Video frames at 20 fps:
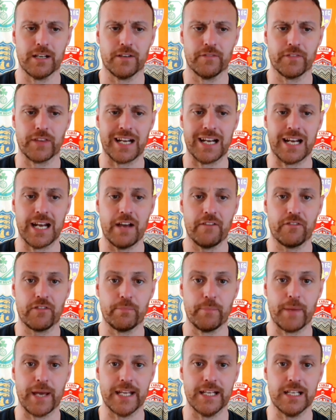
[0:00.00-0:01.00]
off the
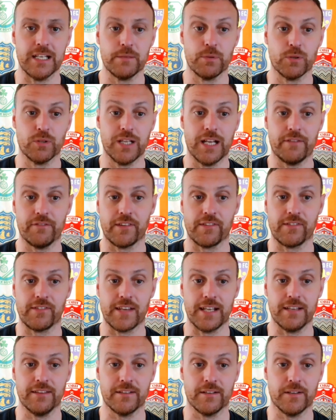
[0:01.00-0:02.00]
left mainly, but left the
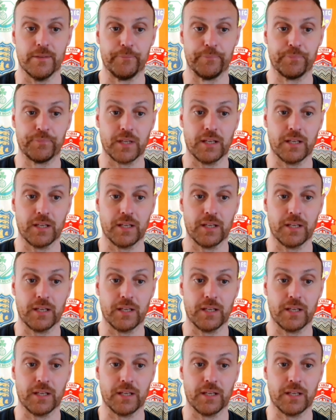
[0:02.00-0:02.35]
centre.